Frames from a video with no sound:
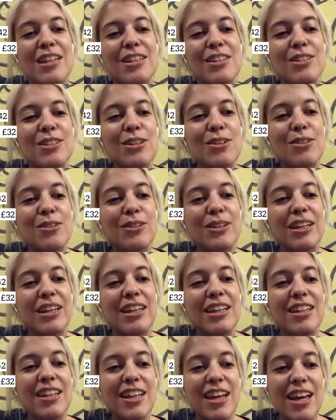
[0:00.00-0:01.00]
So
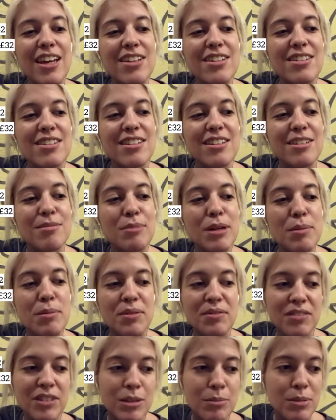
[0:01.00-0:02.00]
in the end, my
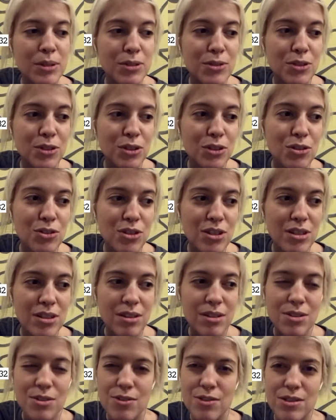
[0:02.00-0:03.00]
monthly bills are usually
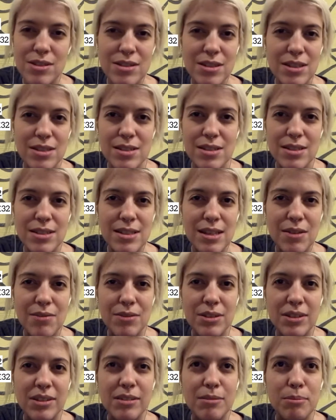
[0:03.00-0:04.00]

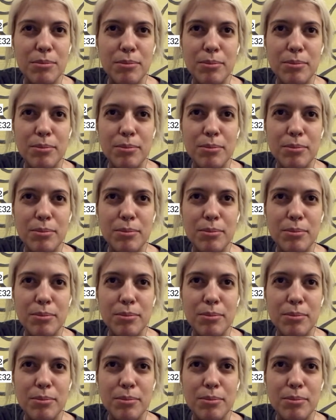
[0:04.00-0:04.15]
£167.